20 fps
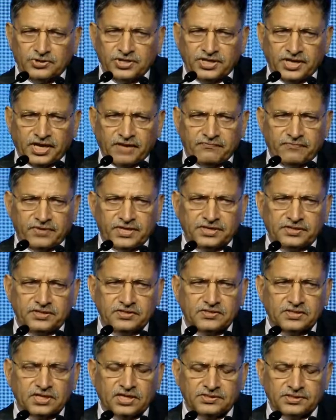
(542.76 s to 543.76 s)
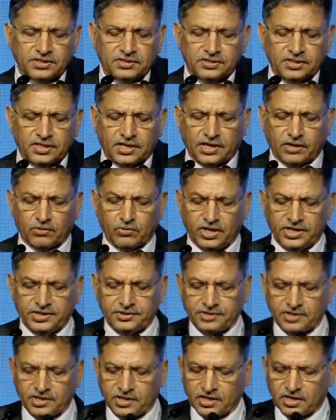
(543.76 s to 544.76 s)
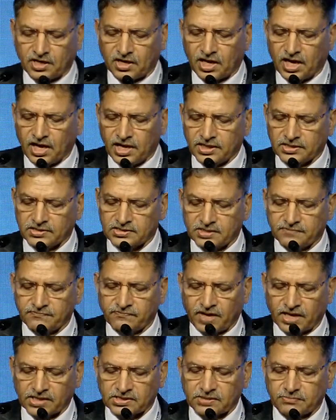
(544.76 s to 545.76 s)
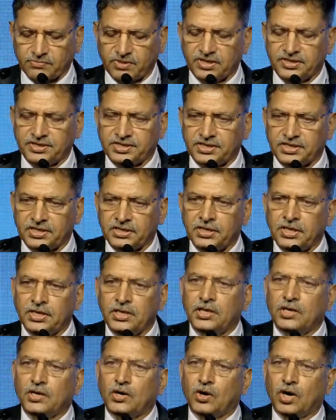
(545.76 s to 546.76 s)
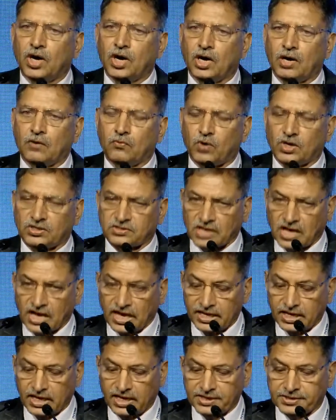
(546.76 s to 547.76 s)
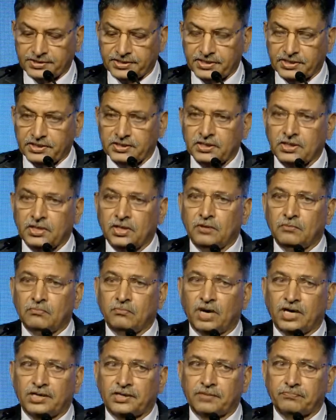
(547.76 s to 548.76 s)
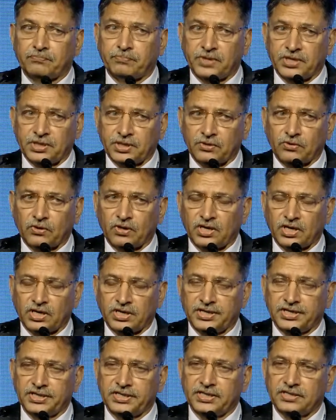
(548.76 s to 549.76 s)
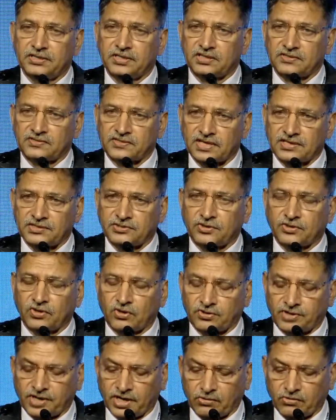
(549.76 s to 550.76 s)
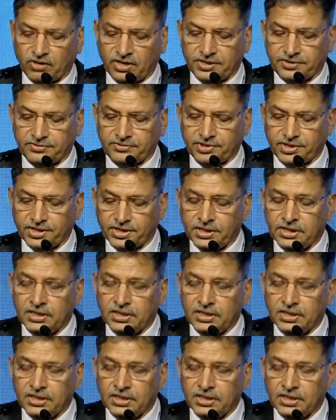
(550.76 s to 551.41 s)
every discussion, the regulatory reliance and flexibility was highlighted, but particularly in the session on regulatory,